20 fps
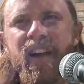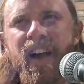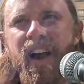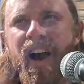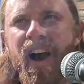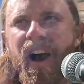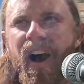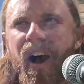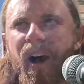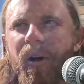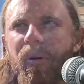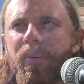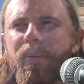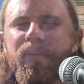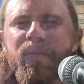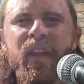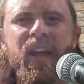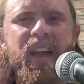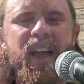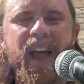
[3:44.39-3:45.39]

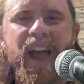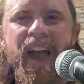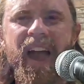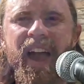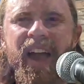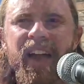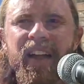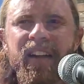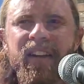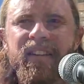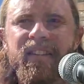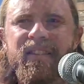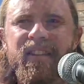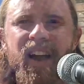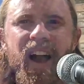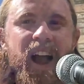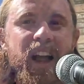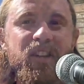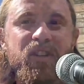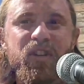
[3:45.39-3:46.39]
And
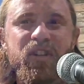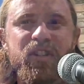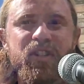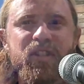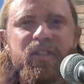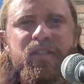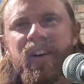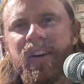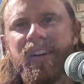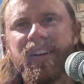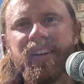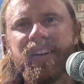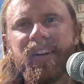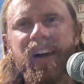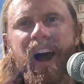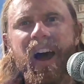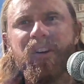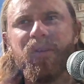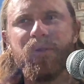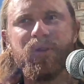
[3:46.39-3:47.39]
I just
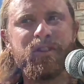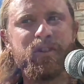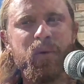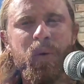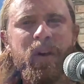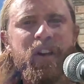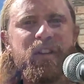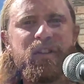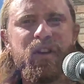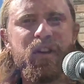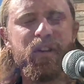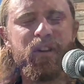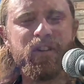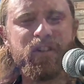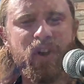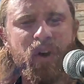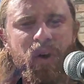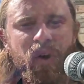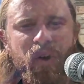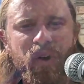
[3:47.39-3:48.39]
kind of was 22 years
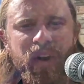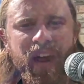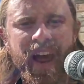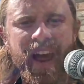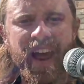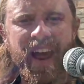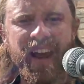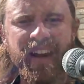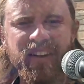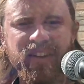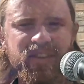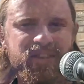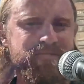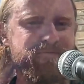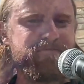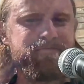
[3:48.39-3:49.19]
old and